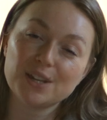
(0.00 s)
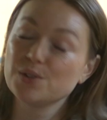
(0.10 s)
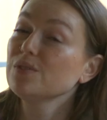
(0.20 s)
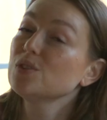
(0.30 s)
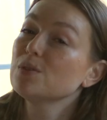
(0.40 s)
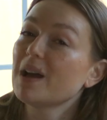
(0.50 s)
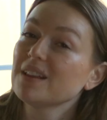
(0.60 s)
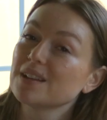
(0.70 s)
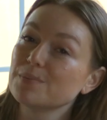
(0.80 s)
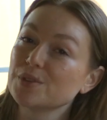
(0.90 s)
I do have 2
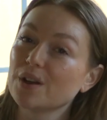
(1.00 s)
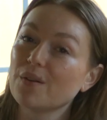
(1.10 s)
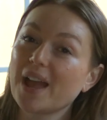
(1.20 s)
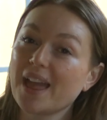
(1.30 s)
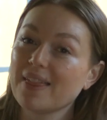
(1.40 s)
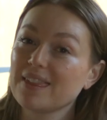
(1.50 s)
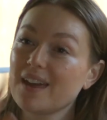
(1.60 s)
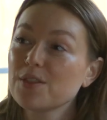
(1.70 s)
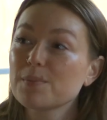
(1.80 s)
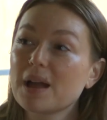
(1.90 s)
bathtubs though, and the
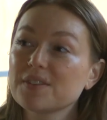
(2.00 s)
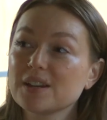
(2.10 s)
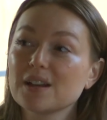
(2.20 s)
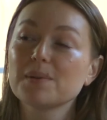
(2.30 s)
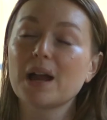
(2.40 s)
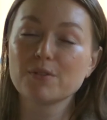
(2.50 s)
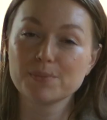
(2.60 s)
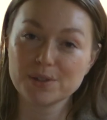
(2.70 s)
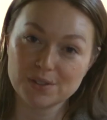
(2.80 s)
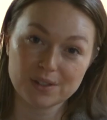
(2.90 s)
other bathtub I will
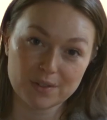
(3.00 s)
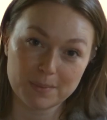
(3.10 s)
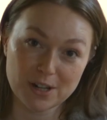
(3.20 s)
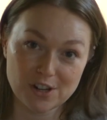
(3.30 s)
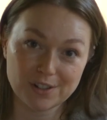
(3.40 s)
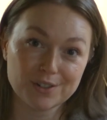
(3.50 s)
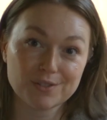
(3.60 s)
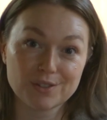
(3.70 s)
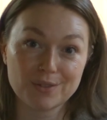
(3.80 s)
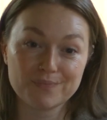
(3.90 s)
be using for my child.
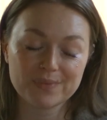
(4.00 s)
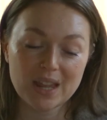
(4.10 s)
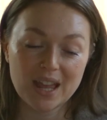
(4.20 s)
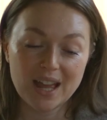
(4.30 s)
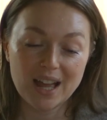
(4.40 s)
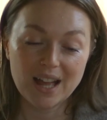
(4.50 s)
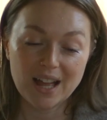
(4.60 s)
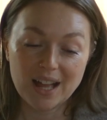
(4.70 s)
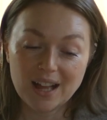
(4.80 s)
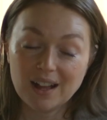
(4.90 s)
So
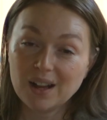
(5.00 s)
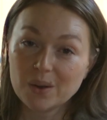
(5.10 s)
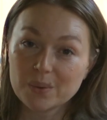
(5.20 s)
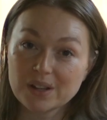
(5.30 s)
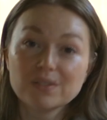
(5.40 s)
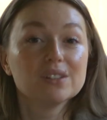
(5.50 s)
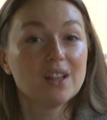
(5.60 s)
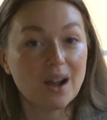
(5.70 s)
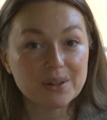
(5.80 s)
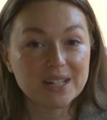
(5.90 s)
we have a
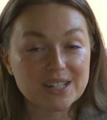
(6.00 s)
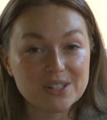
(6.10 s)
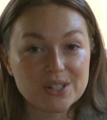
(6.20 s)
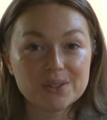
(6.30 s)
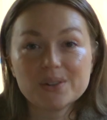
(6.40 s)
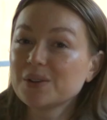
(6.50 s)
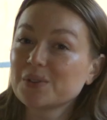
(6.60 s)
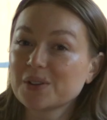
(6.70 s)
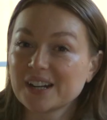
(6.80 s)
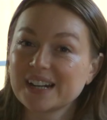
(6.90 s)
lot we need to do in
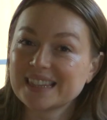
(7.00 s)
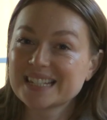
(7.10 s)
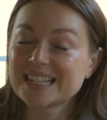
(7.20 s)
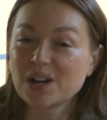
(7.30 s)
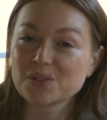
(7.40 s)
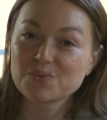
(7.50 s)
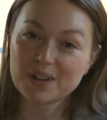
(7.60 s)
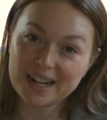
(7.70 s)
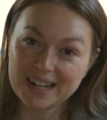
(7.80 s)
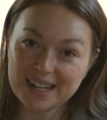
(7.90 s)
order to get this house
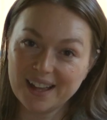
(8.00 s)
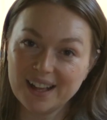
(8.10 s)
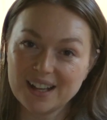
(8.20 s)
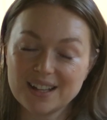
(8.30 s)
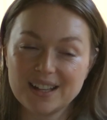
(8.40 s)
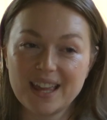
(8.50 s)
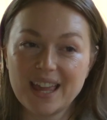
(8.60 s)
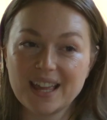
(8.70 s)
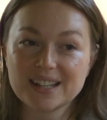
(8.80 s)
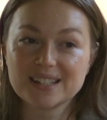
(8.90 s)
ready.
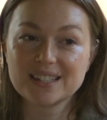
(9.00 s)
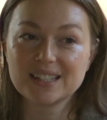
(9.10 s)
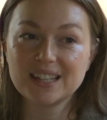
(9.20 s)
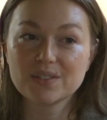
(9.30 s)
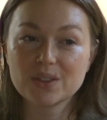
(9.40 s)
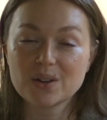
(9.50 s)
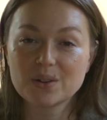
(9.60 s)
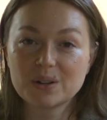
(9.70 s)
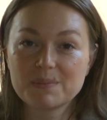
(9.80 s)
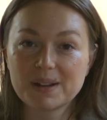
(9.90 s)
And even
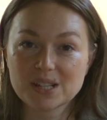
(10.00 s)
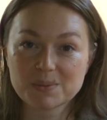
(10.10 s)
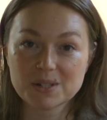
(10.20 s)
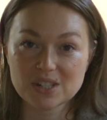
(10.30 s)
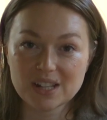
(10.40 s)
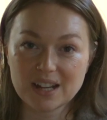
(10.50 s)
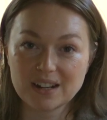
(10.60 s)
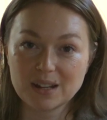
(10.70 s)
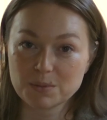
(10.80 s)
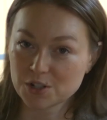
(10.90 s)
though my husband just
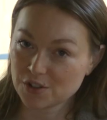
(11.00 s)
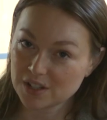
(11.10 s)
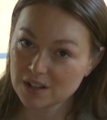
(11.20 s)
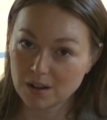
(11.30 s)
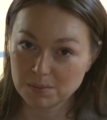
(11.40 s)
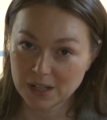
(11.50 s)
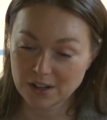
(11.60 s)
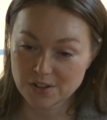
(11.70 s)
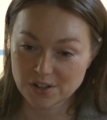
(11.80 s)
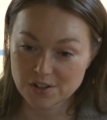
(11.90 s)
had emergency
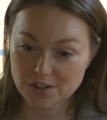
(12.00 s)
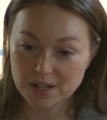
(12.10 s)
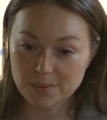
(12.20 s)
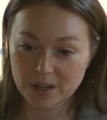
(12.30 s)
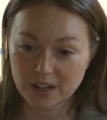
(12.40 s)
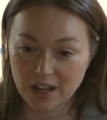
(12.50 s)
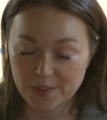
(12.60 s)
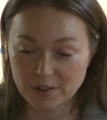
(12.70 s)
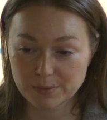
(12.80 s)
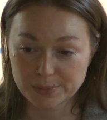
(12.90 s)
gallbladder surgery where he got
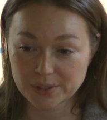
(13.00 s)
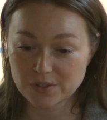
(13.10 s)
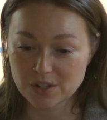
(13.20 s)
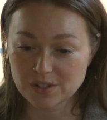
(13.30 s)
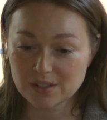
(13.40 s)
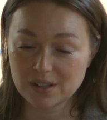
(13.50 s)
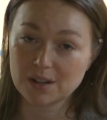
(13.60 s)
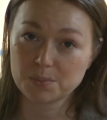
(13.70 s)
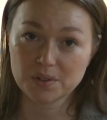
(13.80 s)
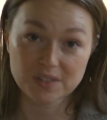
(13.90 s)
that removed just a
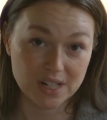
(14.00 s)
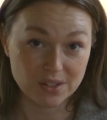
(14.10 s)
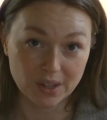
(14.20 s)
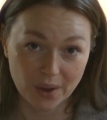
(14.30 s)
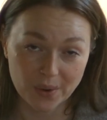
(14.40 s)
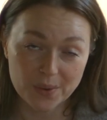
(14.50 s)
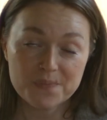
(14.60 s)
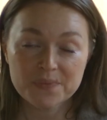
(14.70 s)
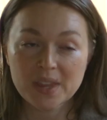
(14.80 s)
number of days ago,